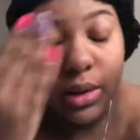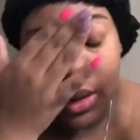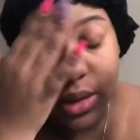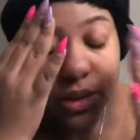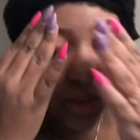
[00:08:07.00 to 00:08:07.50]
The
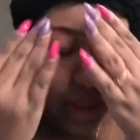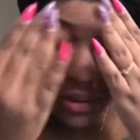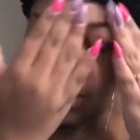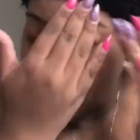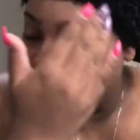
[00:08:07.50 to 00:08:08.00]
glue
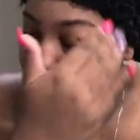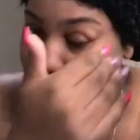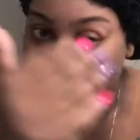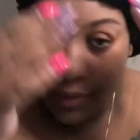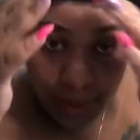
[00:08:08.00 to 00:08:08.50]
said
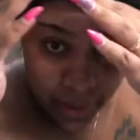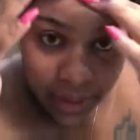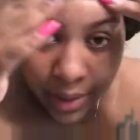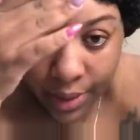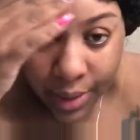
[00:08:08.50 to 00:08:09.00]
waterproof.
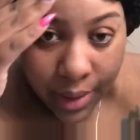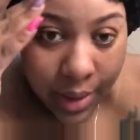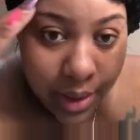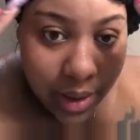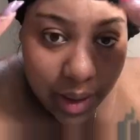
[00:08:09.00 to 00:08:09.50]

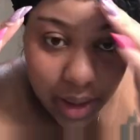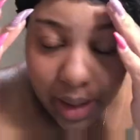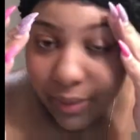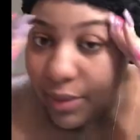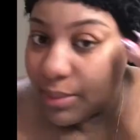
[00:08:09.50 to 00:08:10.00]

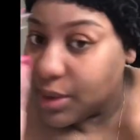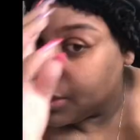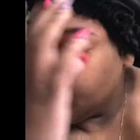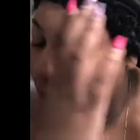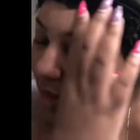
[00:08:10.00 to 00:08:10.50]
I've come to
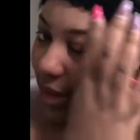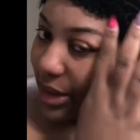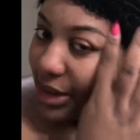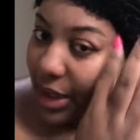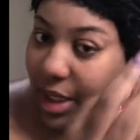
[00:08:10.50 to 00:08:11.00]
the
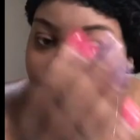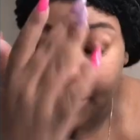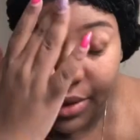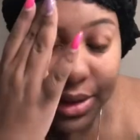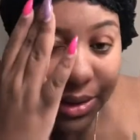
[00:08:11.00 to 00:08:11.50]
realization that
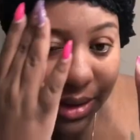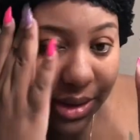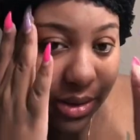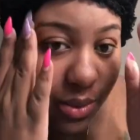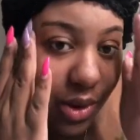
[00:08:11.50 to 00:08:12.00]
every glue that
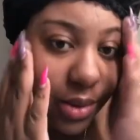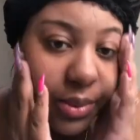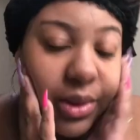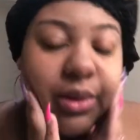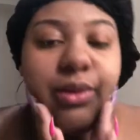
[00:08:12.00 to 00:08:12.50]
says
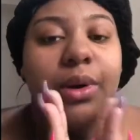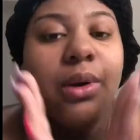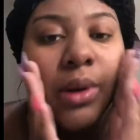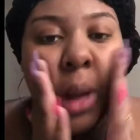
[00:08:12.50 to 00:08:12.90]
waterproof,